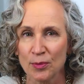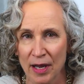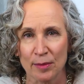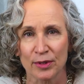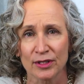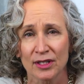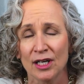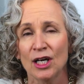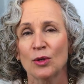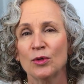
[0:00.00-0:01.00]
and papers
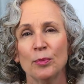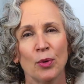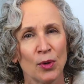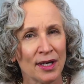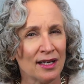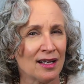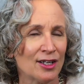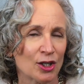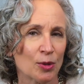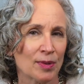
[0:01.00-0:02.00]
reporting
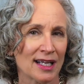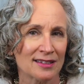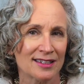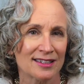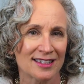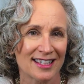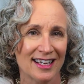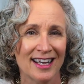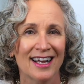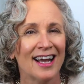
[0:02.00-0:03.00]
on
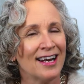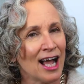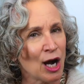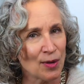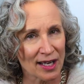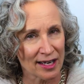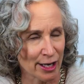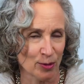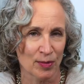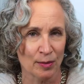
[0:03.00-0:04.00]
neuroplasticity and how it
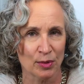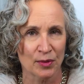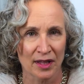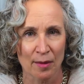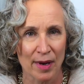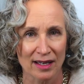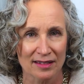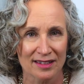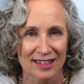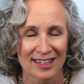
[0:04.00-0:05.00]
can help people with
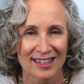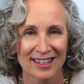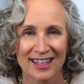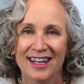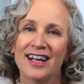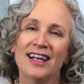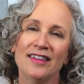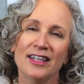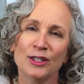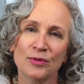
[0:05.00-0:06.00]
MS.
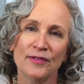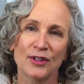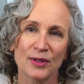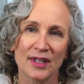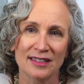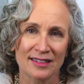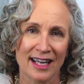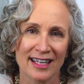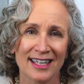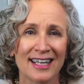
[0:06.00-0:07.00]
In this review, they
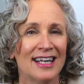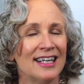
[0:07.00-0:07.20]
state